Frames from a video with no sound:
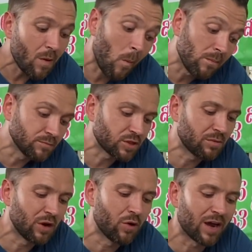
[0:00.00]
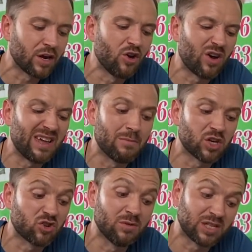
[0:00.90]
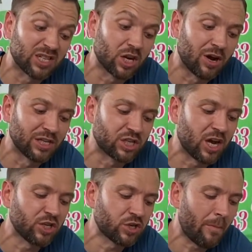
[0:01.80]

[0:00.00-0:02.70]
Some little like gnocchi mushrooms, that's a nice touch.